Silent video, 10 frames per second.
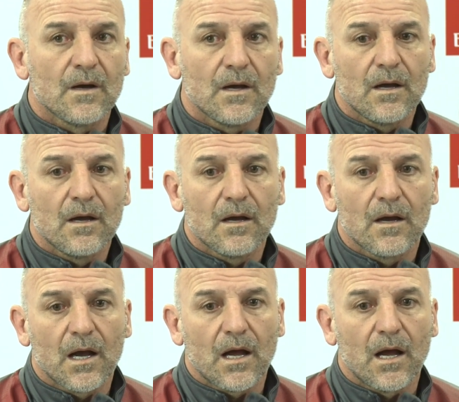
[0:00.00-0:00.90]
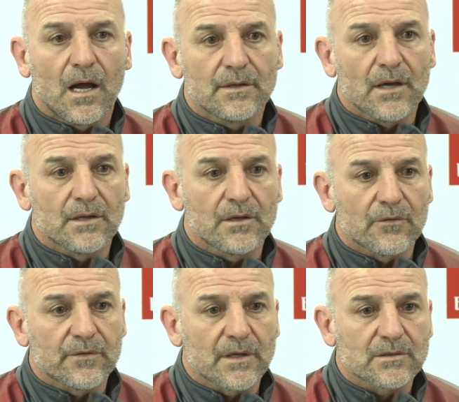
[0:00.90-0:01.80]
I
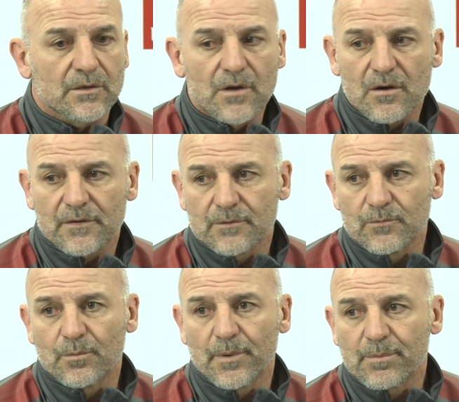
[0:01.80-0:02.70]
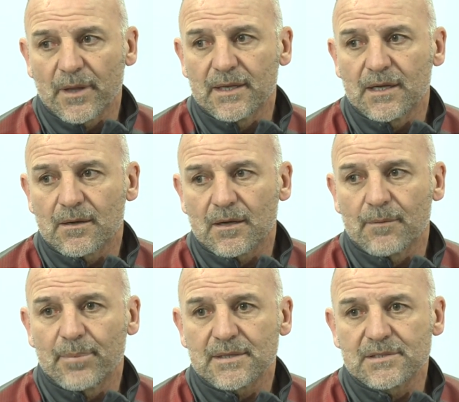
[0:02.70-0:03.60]
don't think so. No, I think we'll be playing
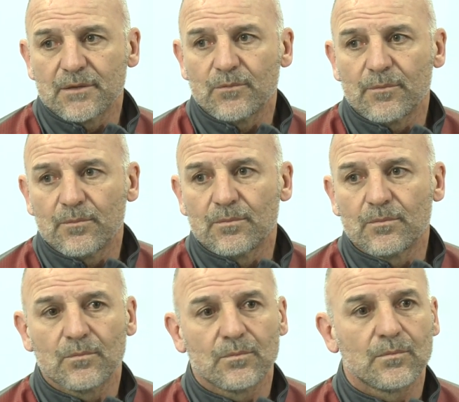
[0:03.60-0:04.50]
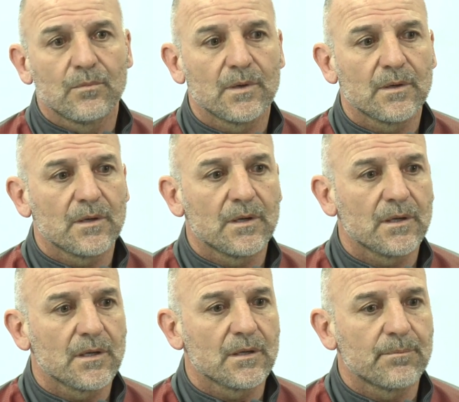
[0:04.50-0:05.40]
our best team when
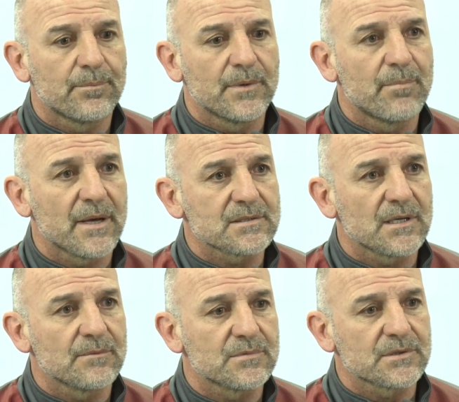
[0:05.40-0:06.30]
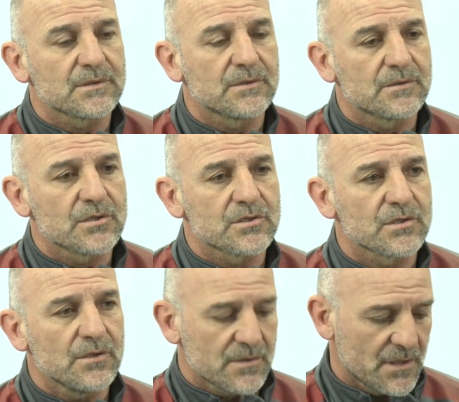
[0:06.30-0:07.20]
the best times to
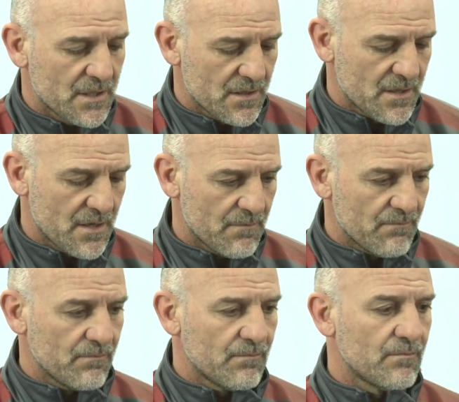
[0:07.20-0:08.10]
suit, and